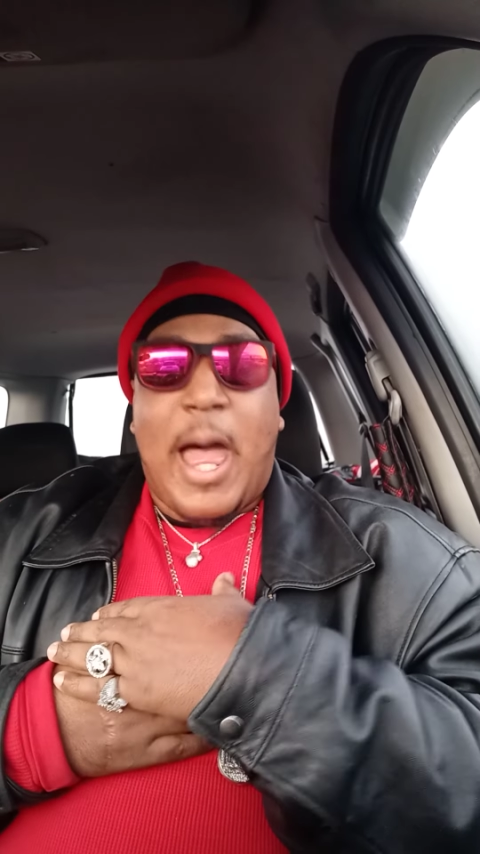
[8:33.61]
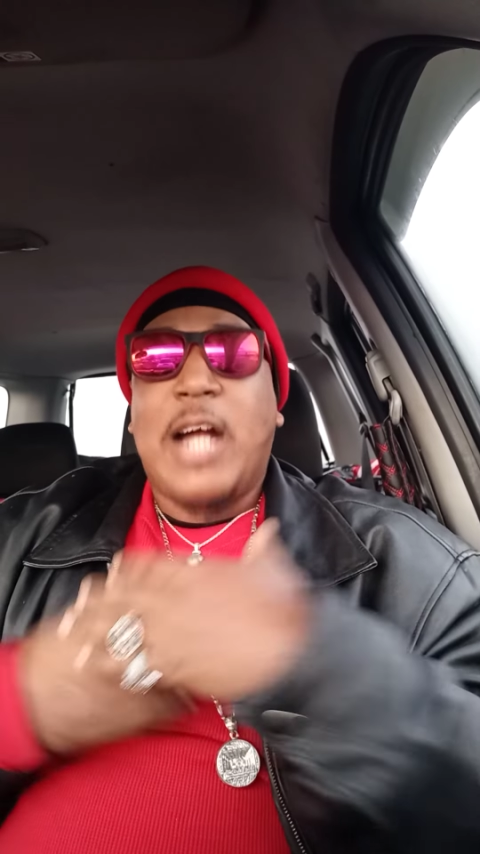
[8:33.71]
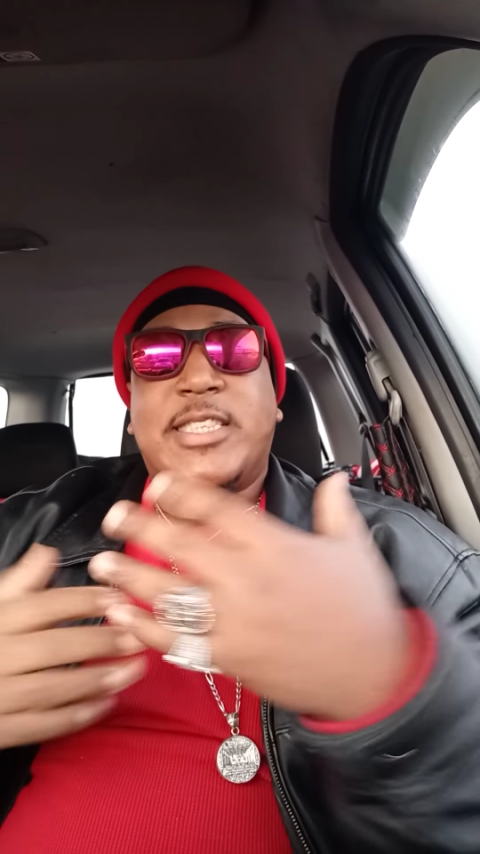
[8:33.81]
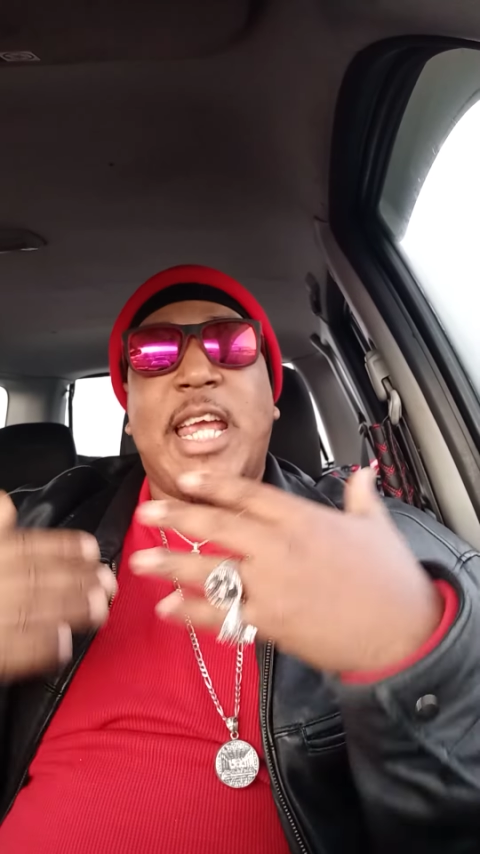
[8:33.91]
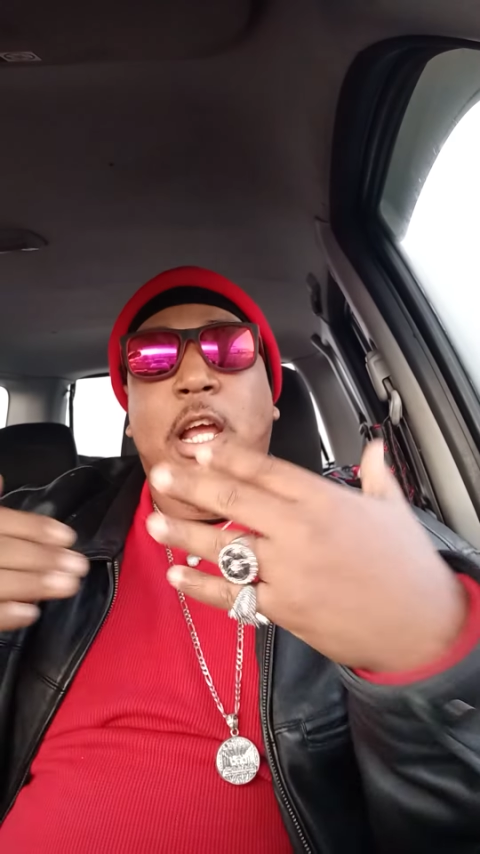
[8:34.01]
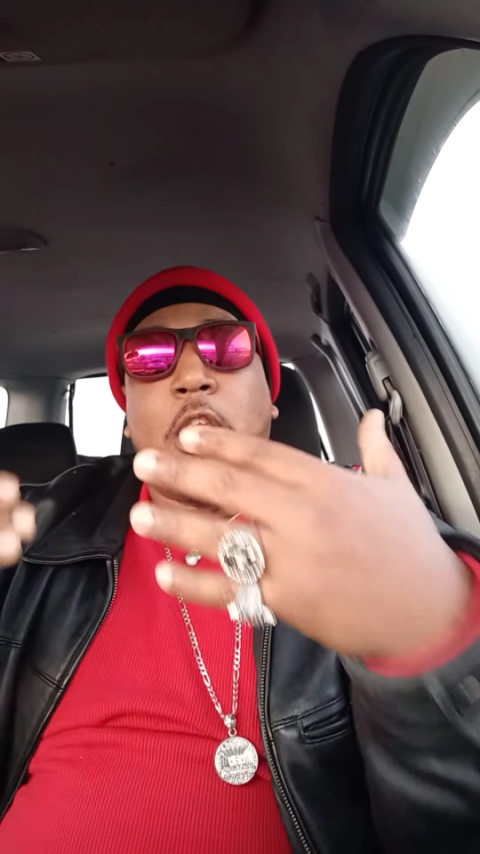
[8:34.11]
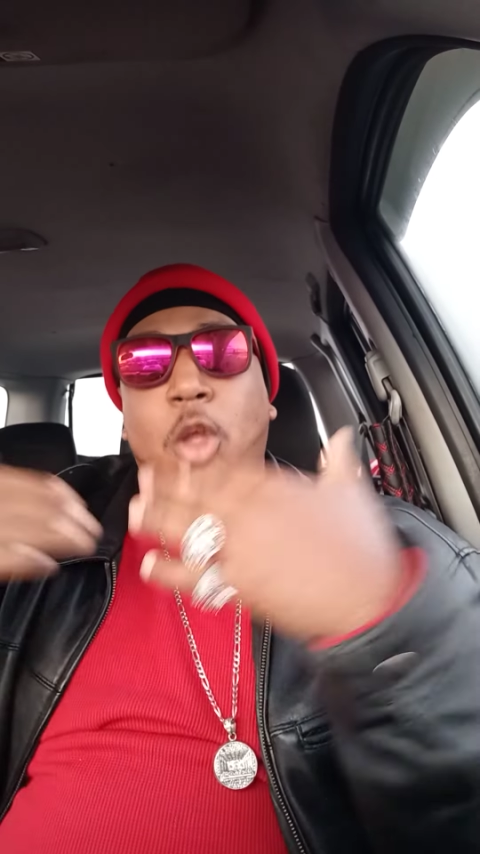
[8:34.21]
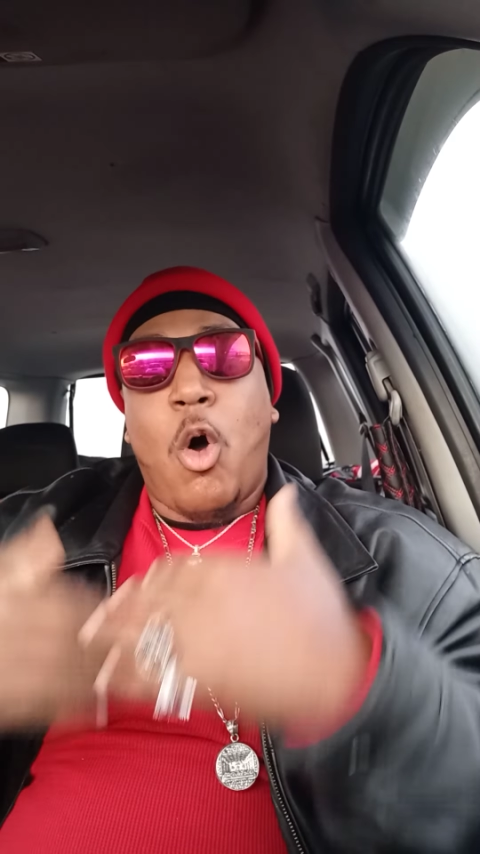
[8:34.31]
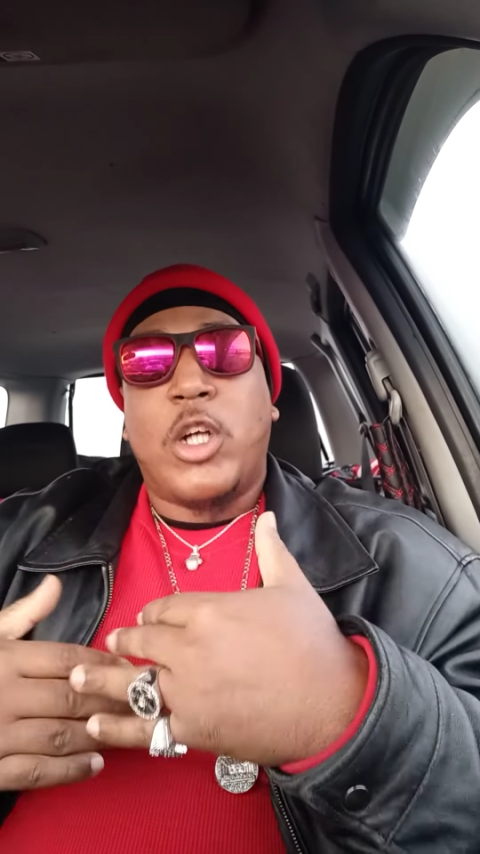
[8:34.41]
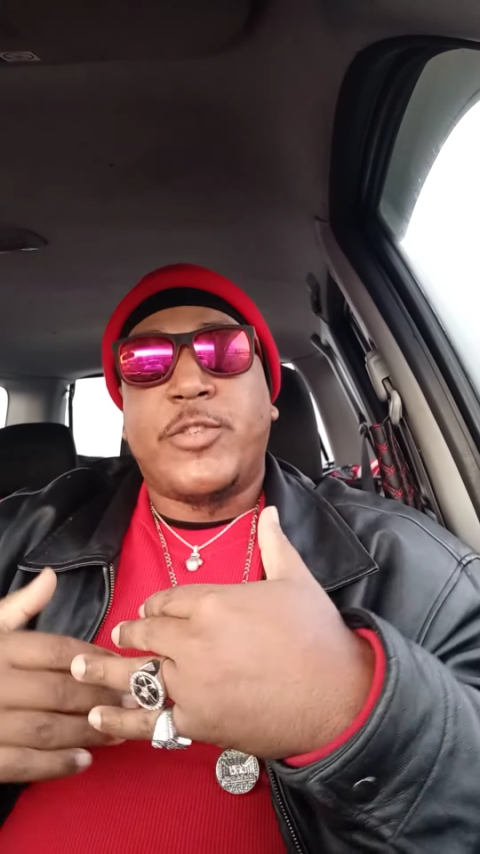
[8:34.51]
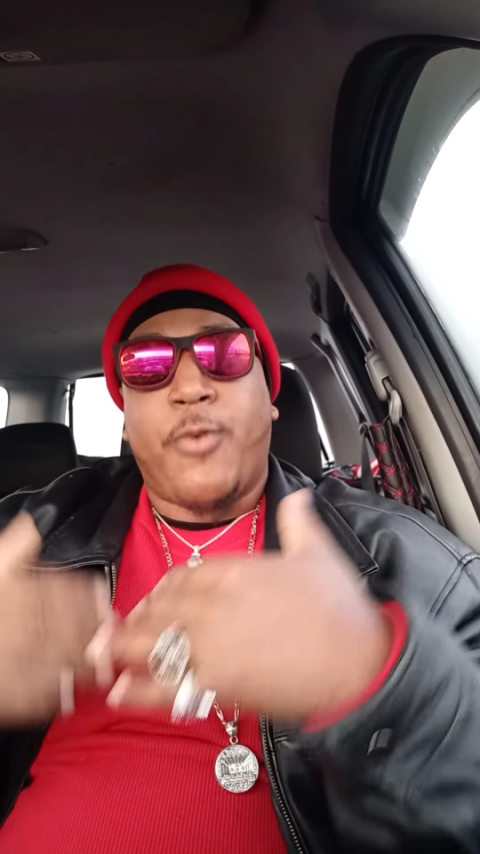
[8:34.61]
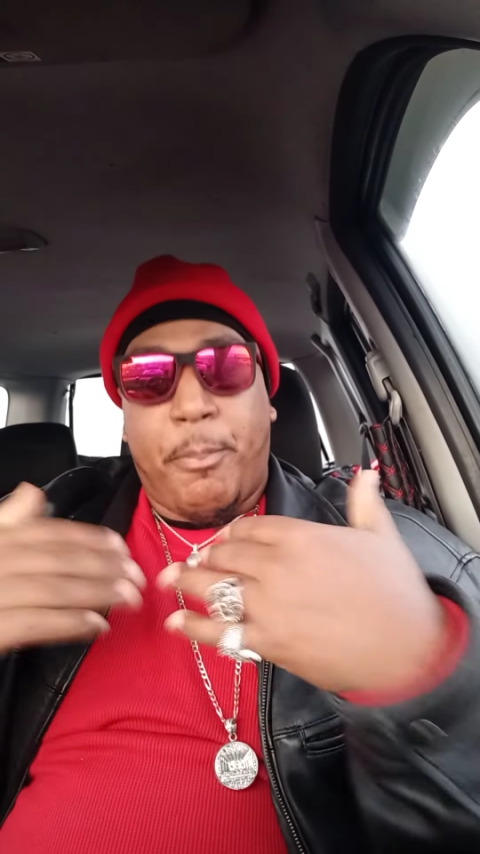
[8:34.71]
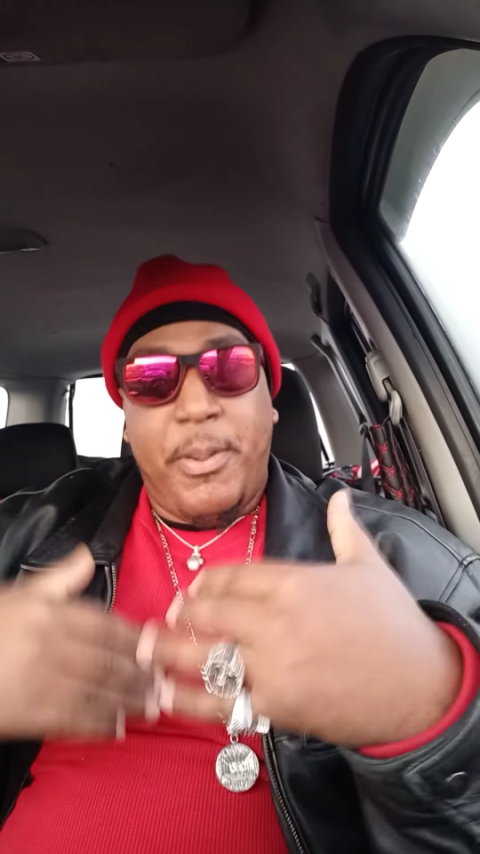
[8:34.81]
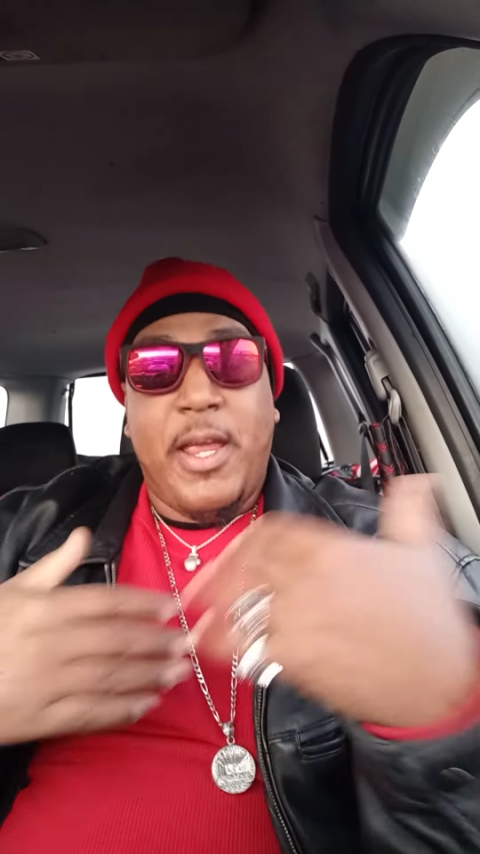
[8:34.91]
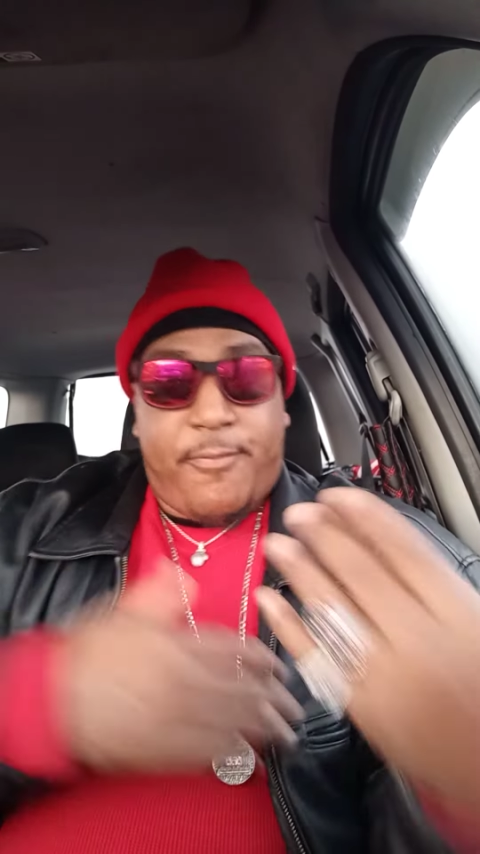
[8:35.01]
I take a loss for
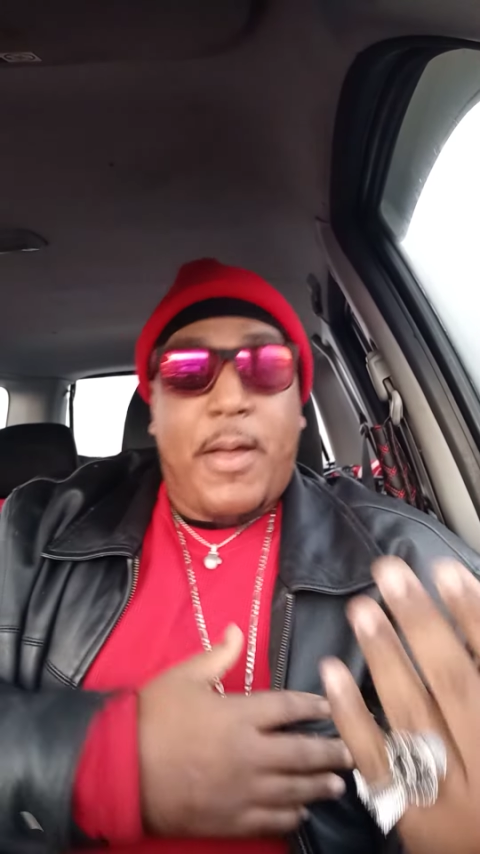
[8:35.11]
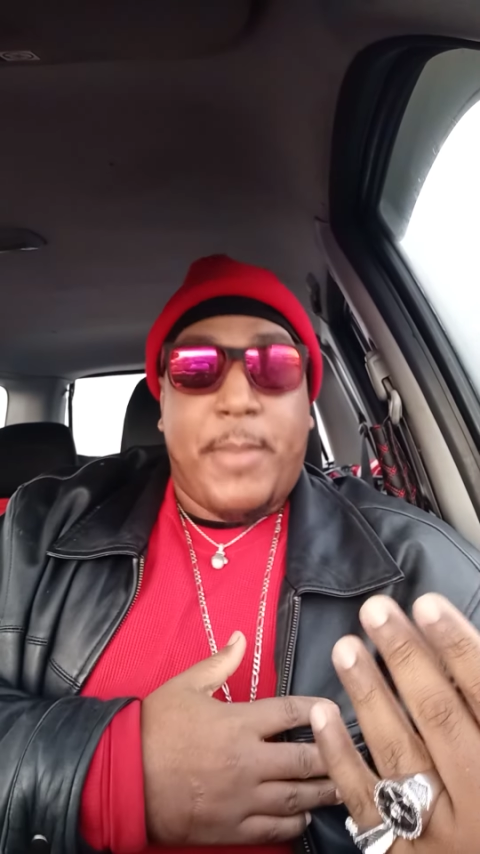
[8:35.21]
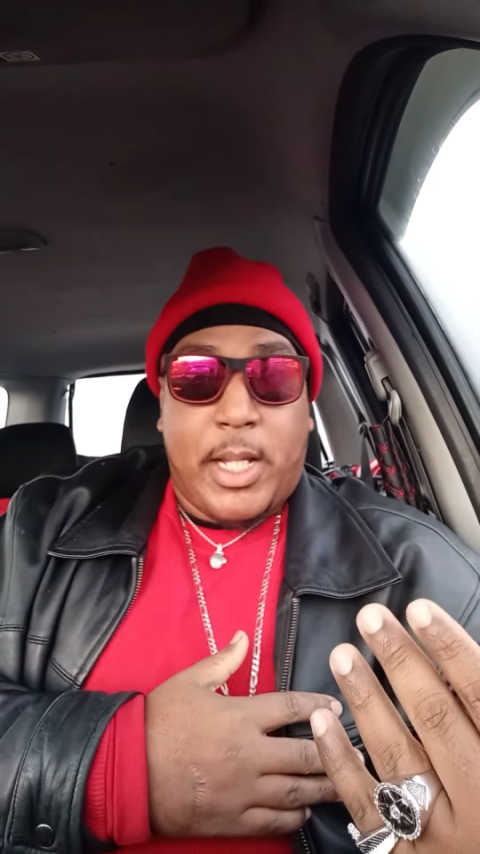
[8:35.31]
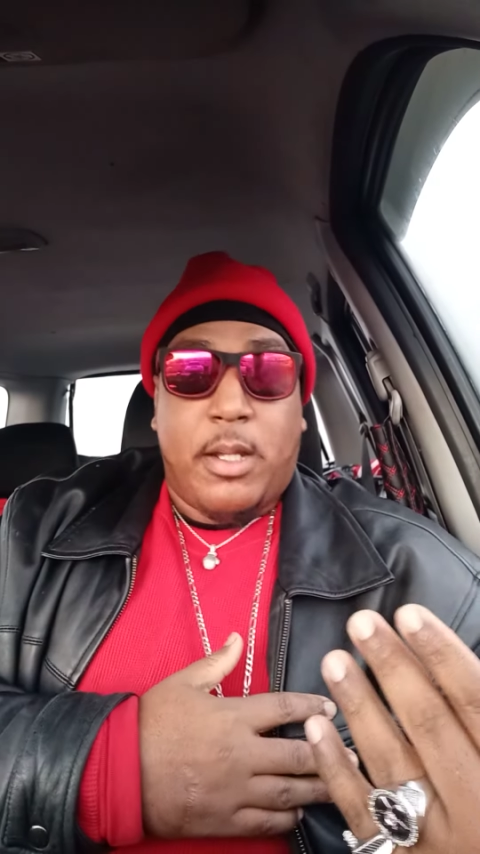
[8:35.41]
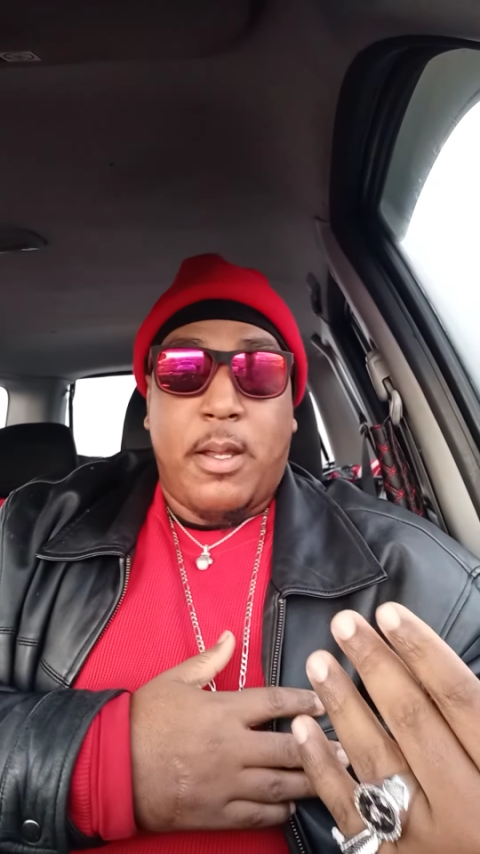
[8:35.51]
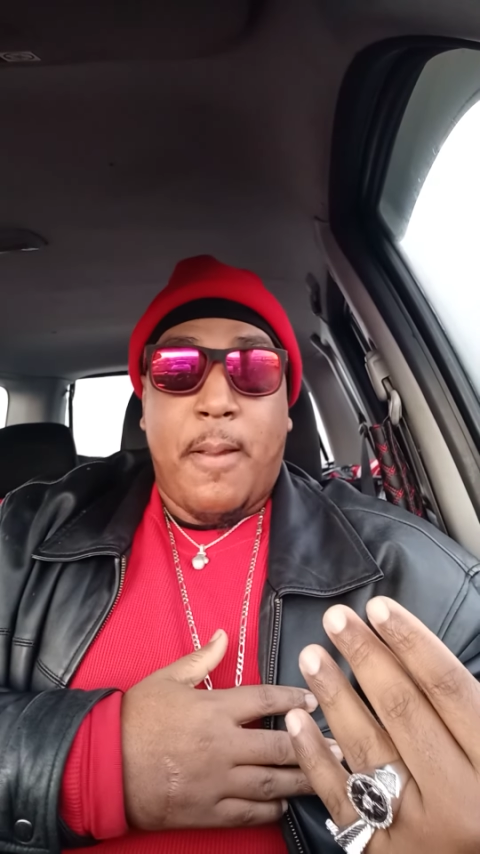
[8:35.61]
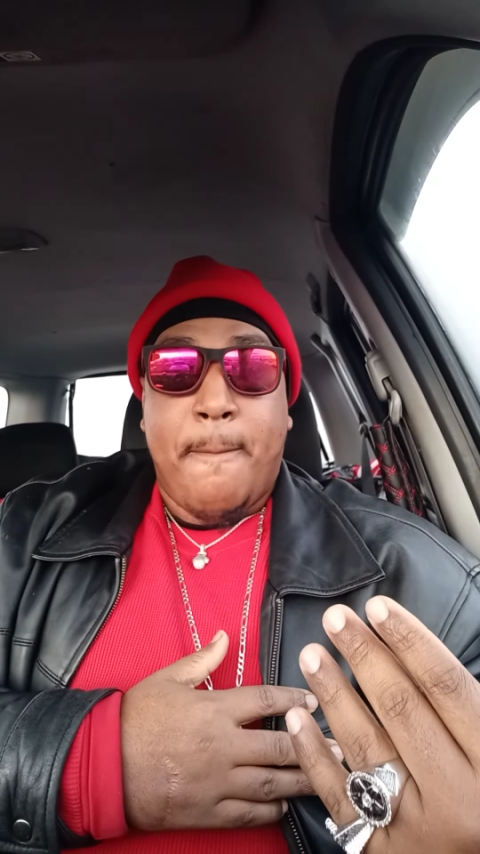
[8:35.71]
being feminine.